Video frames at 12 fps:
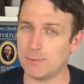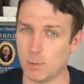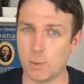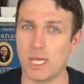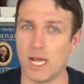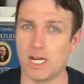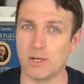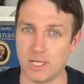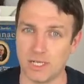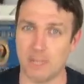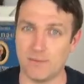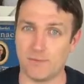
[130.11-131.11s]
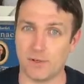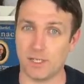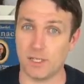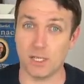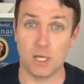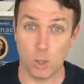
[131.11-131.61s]
we are in a
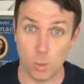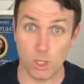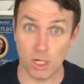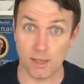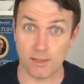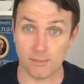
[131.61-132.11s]
different world.